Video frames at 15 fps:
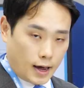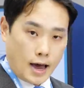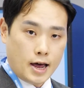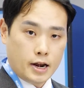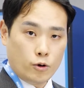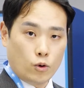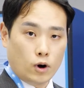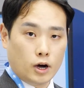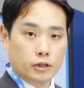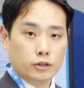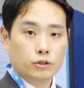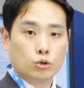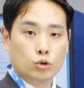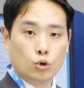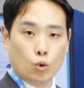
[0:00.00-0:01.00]

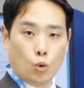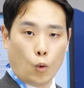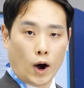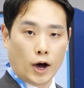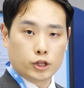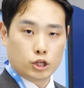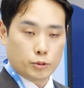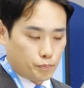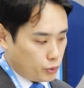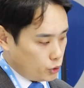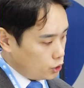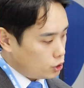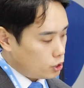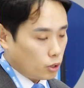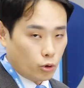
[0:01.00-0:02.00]
Anyone who wants to
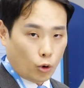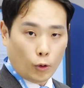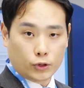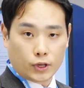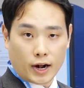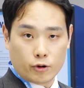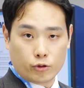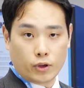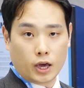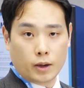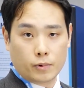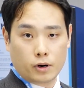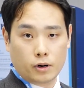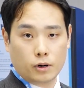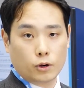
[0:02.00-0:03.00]
put the rotary
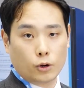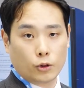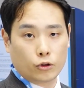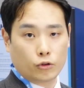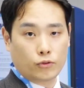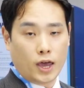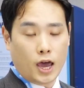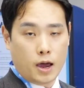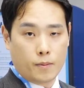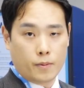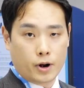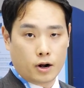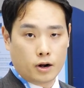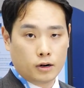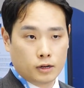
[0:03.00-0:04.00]
table on the
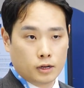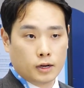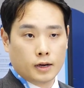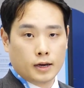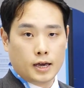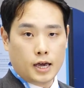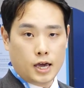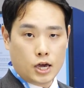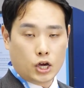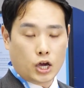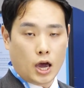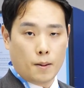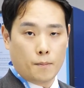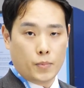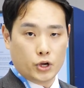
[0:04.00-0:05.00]
table, it
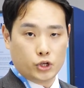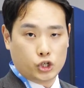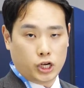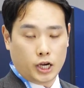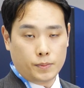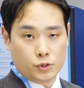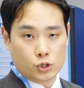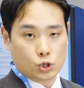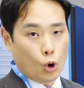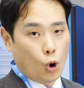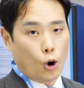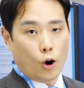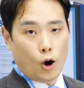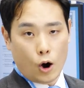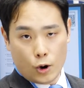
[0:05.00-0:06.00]
can be chips
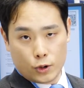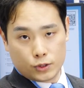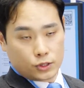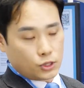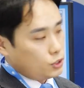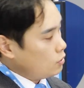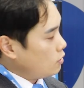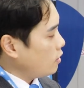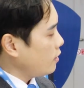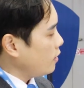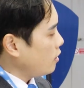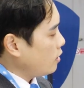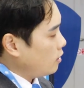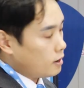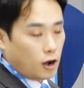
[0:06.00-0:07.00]
go onto the
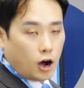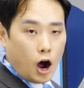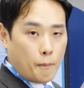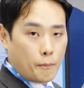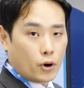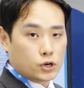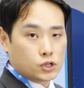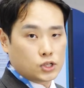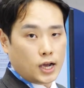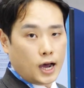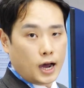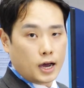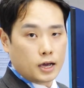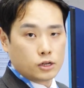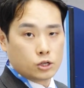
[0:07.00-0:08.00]
upper
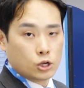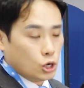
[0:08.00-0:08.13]
side.